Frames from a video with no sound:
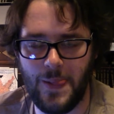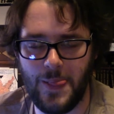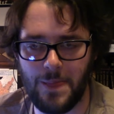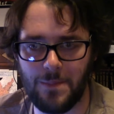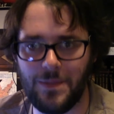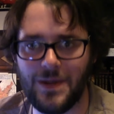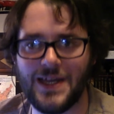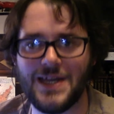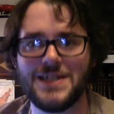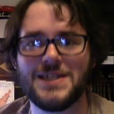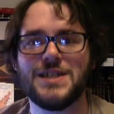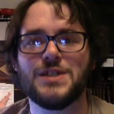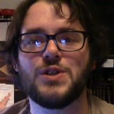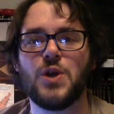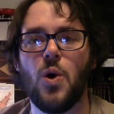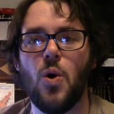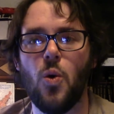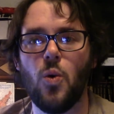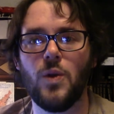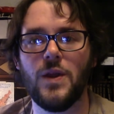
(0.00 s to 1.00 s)
because it's
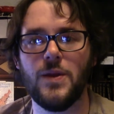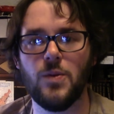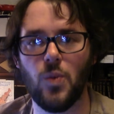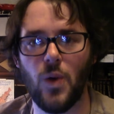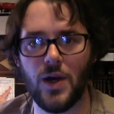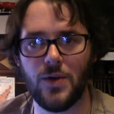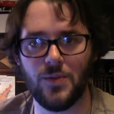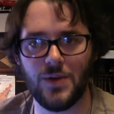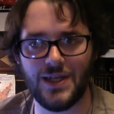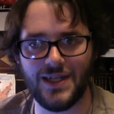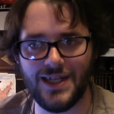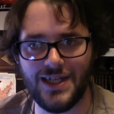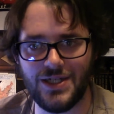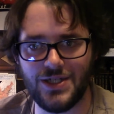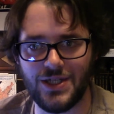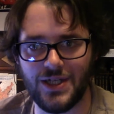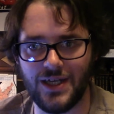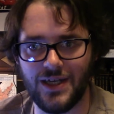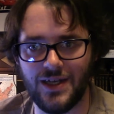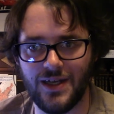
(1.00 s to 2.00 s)
only one
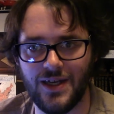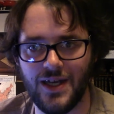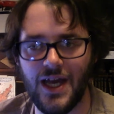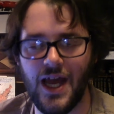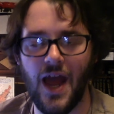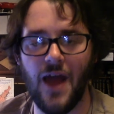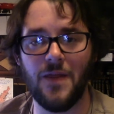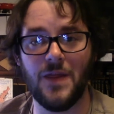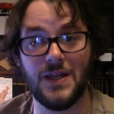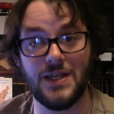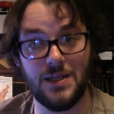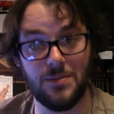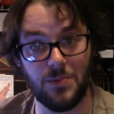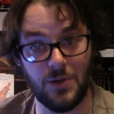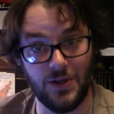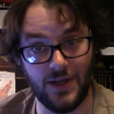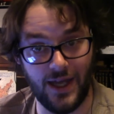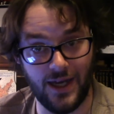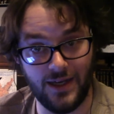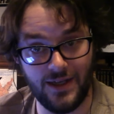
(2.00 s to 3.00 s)
religion. And the deeper
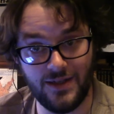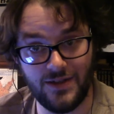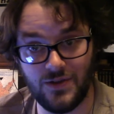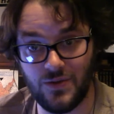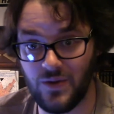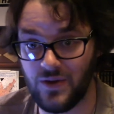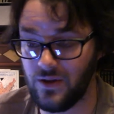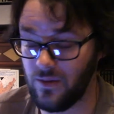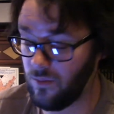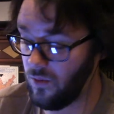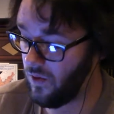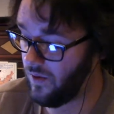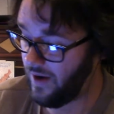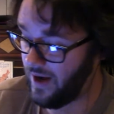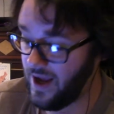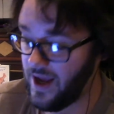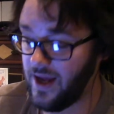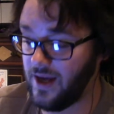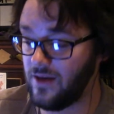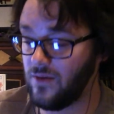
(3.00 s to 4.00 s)
you get into it, the more
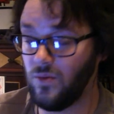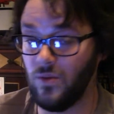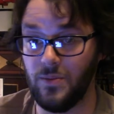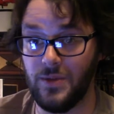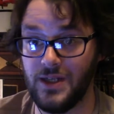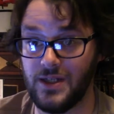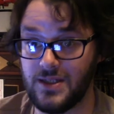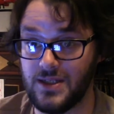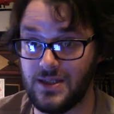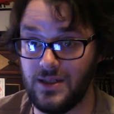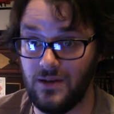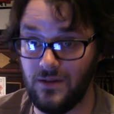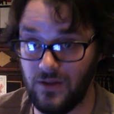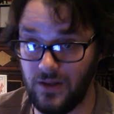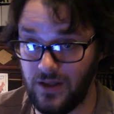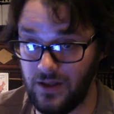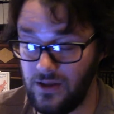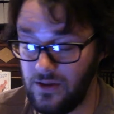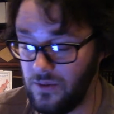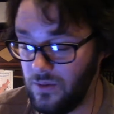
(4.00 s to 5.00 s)
hate will be instilled
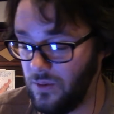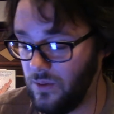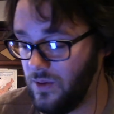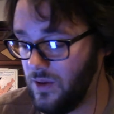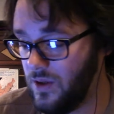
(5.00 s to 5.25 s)
in you.